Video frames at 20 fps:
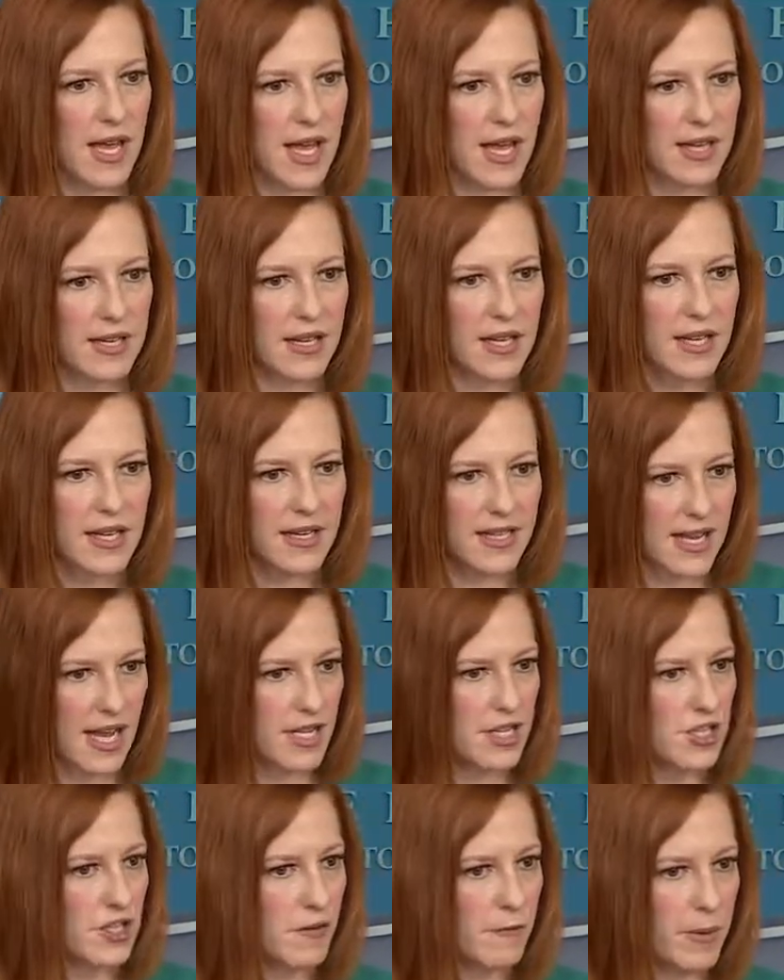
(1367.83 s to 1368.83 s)
And
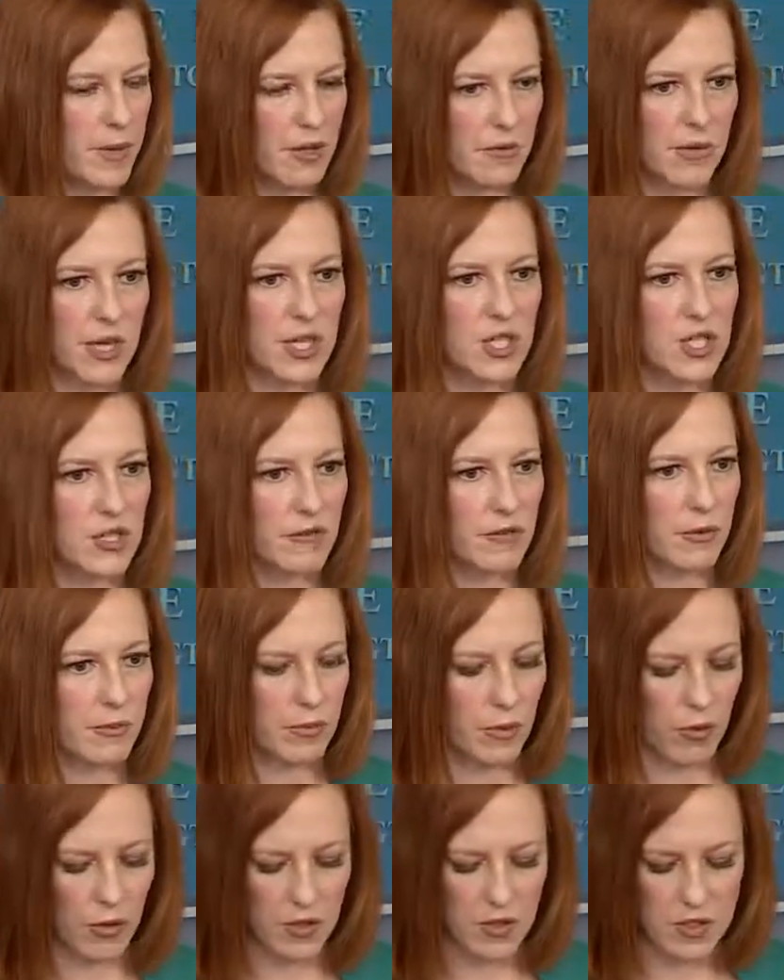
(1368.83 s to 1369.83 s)
yes, there have been a range of
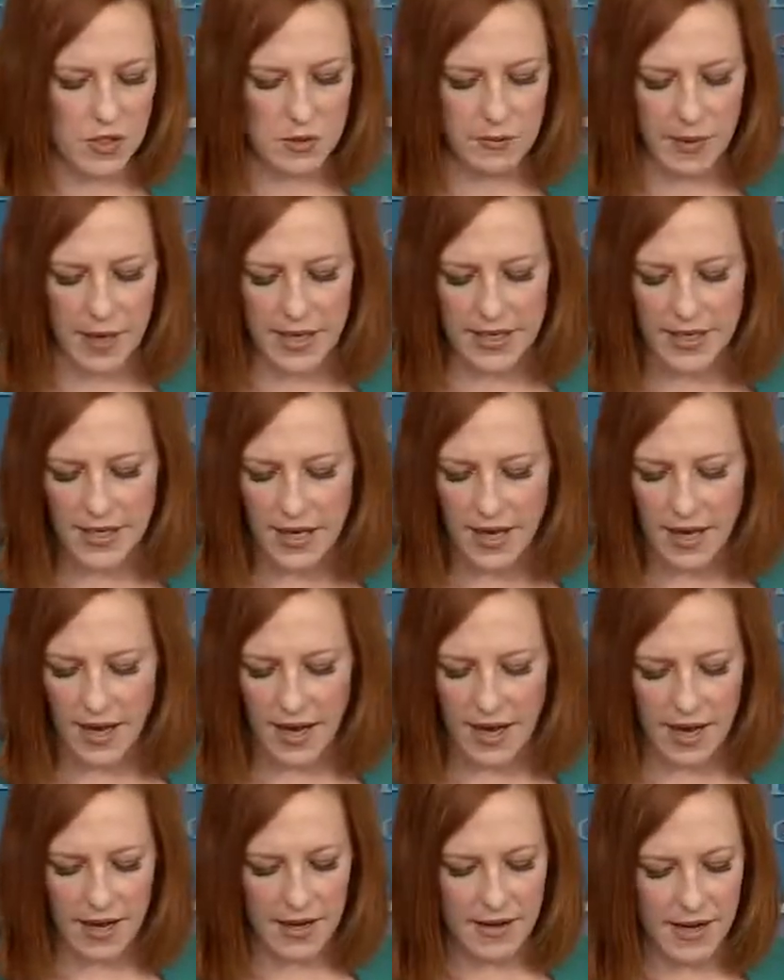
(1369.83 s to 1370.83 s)
reports, but
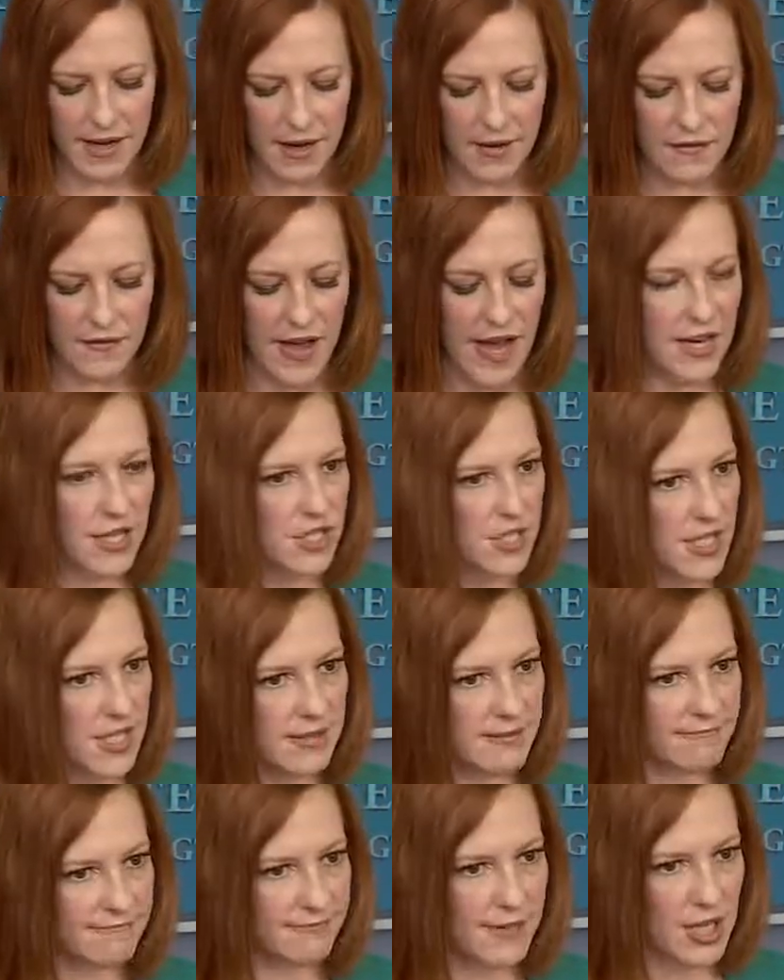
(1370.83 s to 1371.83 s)
a fact
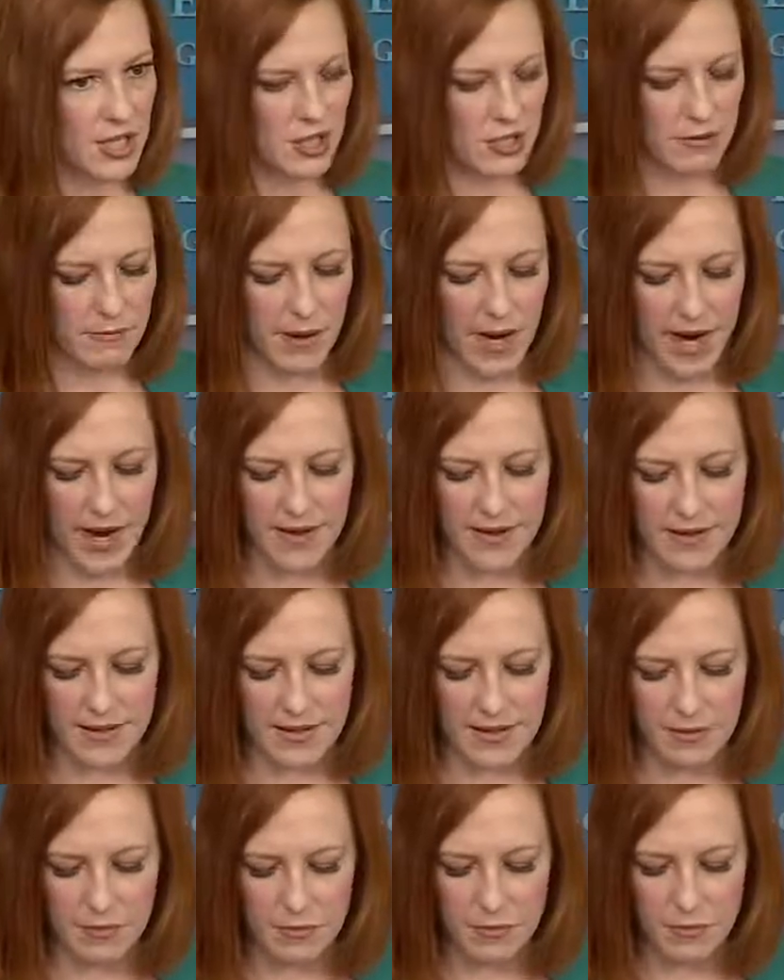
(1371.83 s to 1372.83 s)
sheet issued by
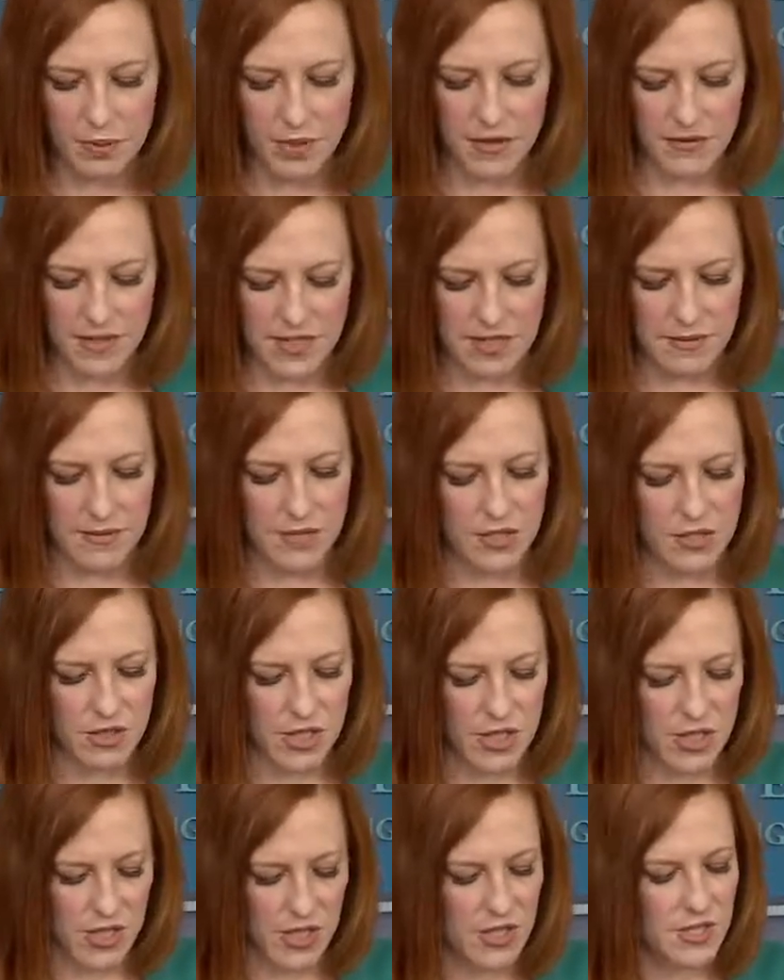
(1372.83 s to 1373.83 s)
the previous
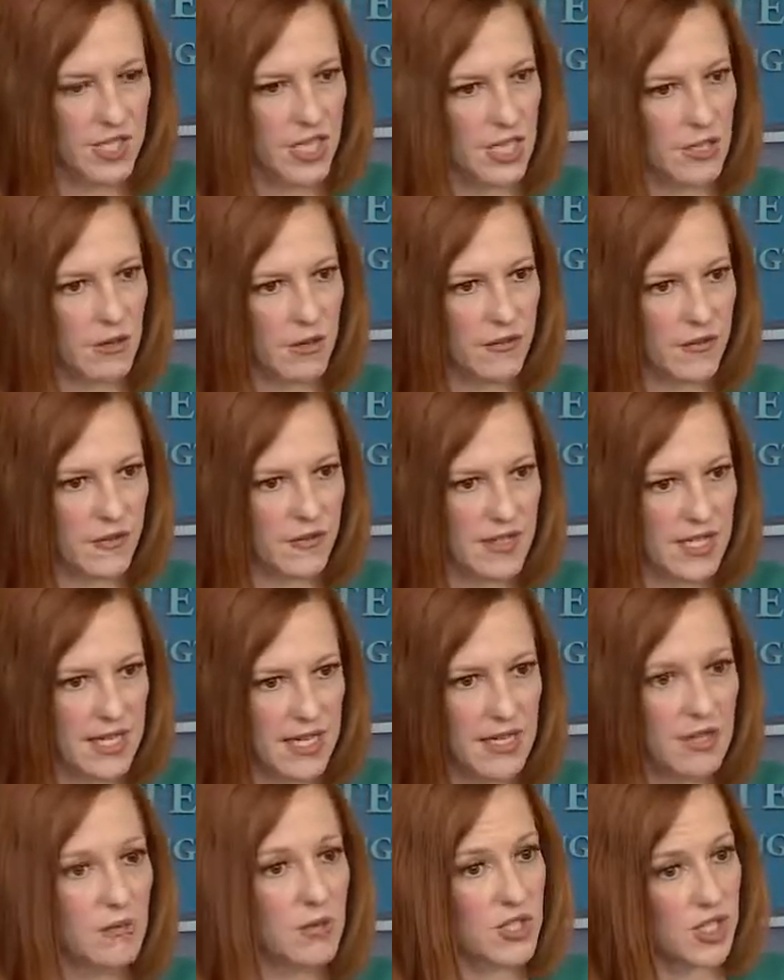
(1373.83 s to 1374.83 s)
administration on January
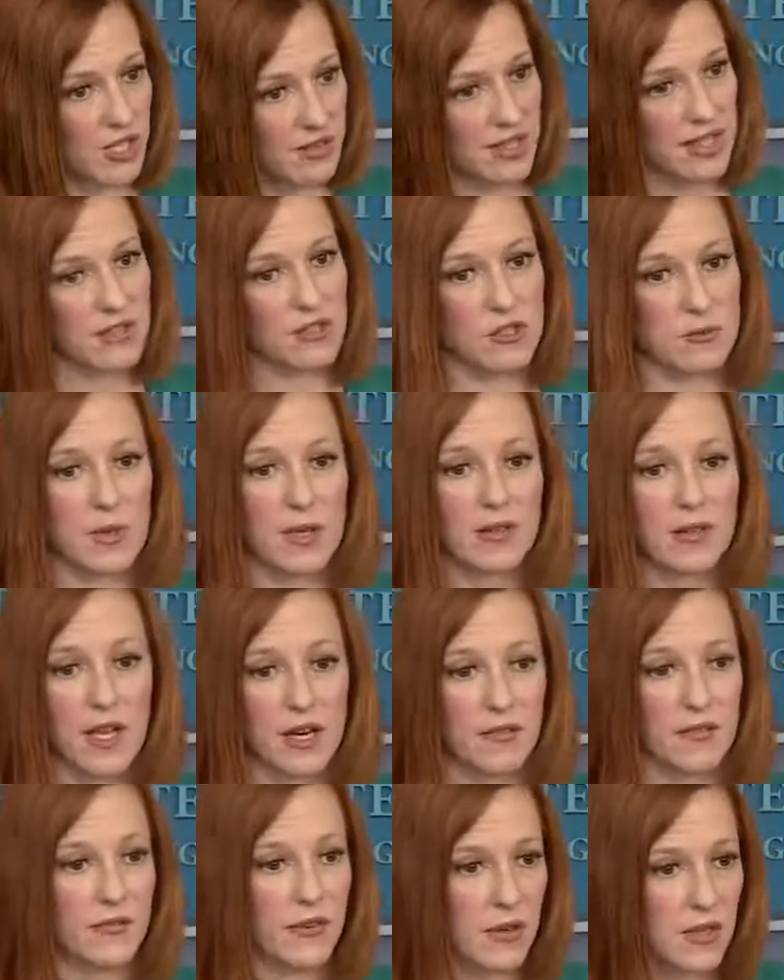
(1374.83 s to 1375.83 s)
15th, which I think there's been a
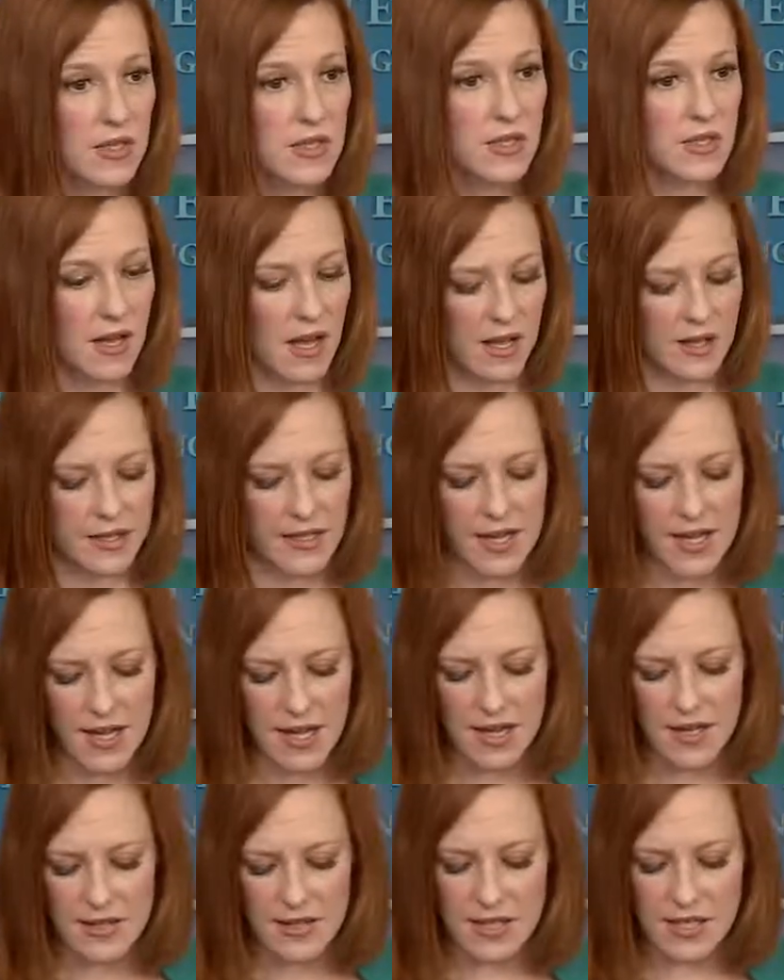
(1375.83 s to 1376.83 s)
lot of focus on,
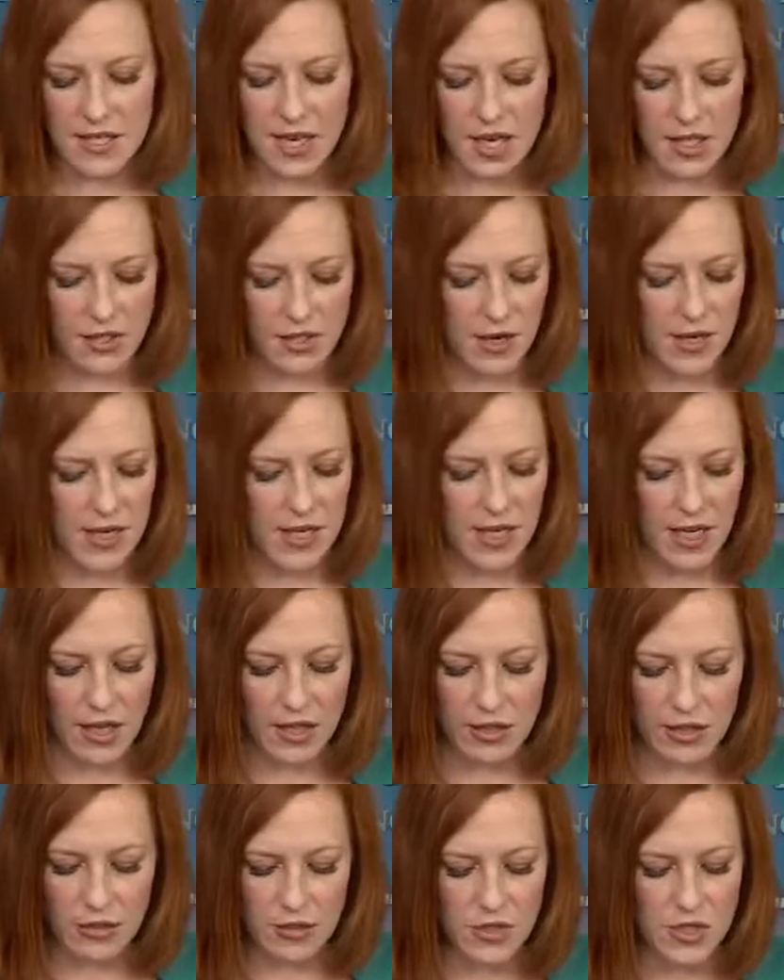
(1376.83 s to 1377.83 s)
did not draw any
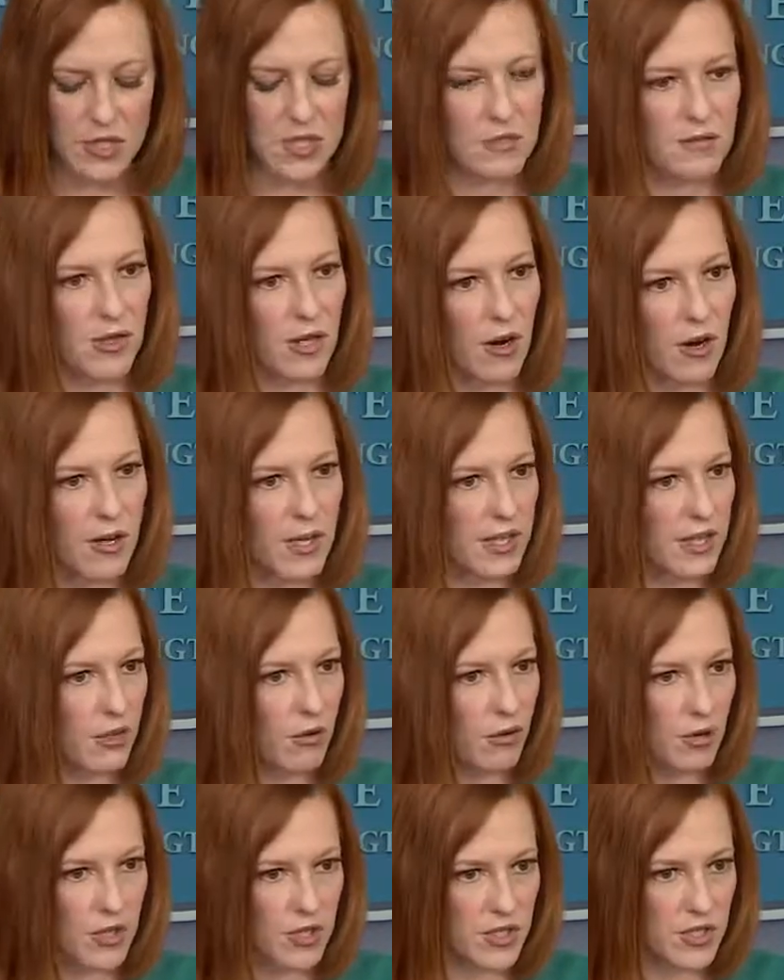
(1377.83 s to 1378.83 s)
conclusions regarding the
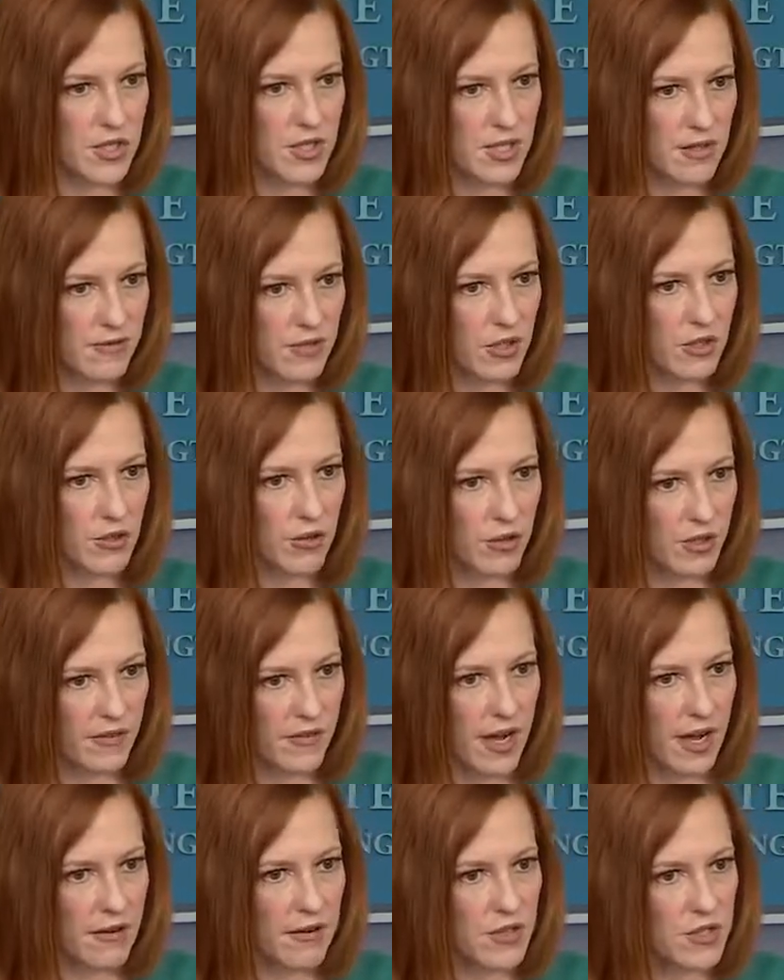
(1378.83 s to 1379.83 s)
origins of the
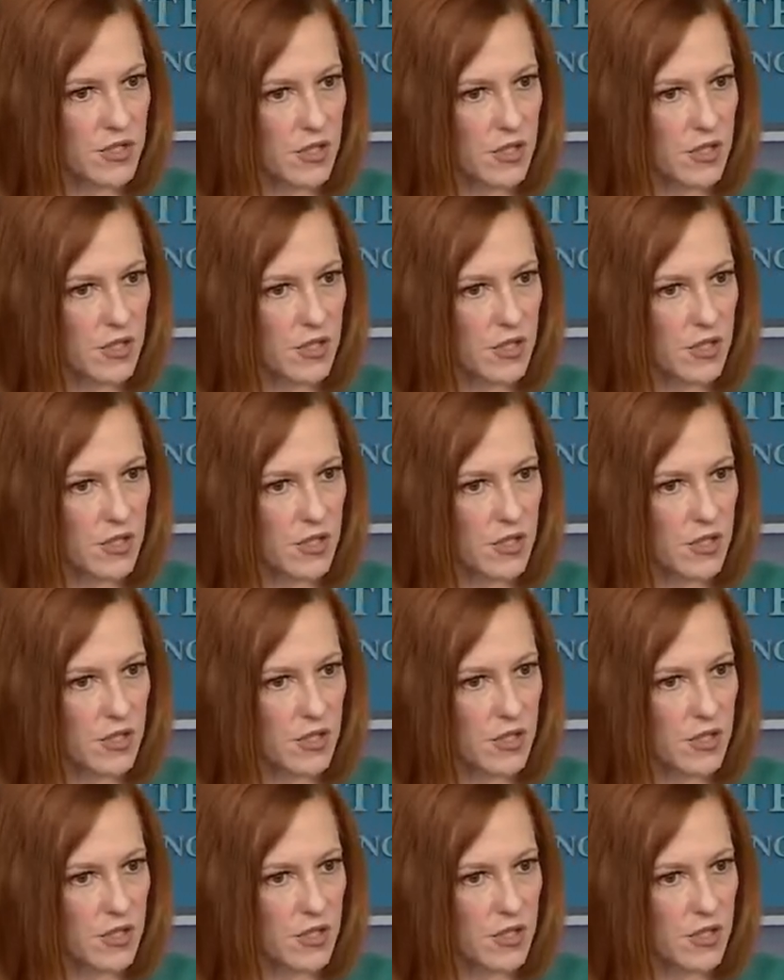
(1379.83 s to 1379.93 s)
coronavirus.